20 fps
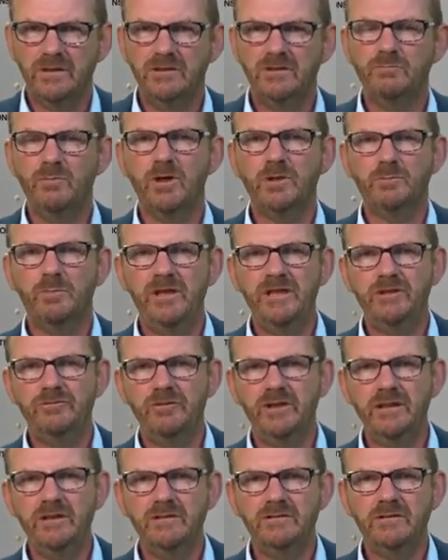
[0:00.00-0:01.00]
Smart
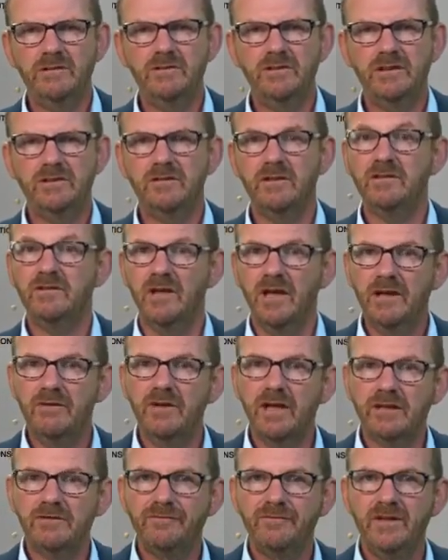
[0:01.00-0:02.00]
metering suggests a
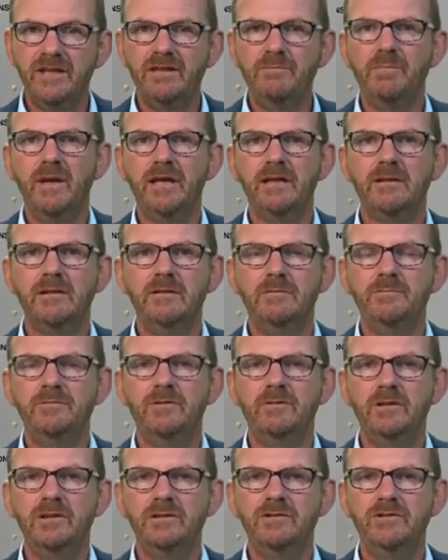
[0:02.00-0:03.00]
direct feedback
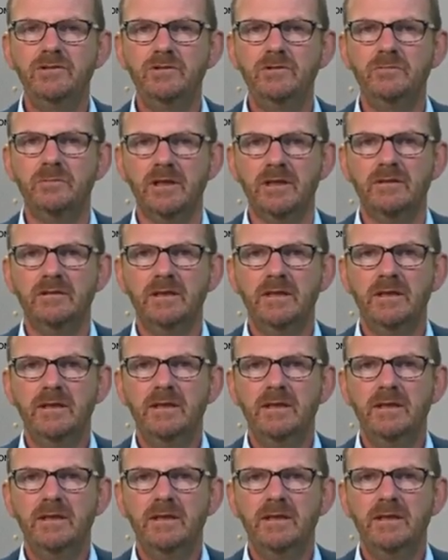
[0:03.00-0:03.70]
loop to the consumer,